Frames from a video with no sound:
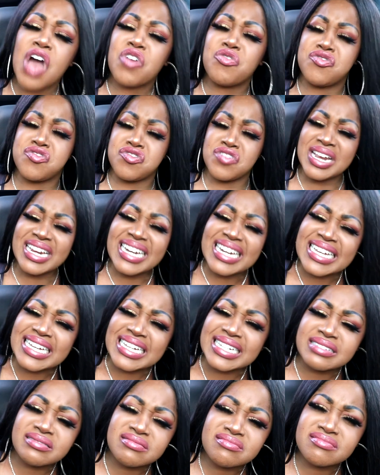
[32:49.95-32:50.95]

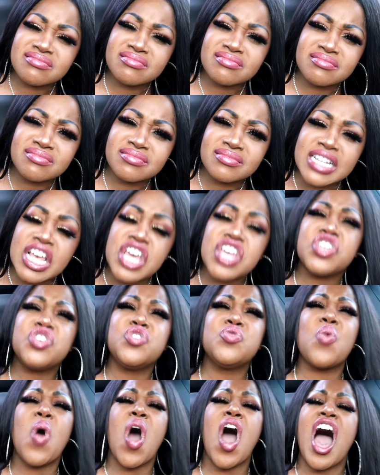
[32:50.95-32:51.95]
Really?
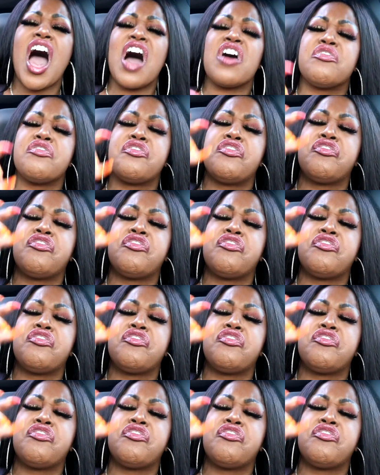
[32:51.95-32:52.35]
You are a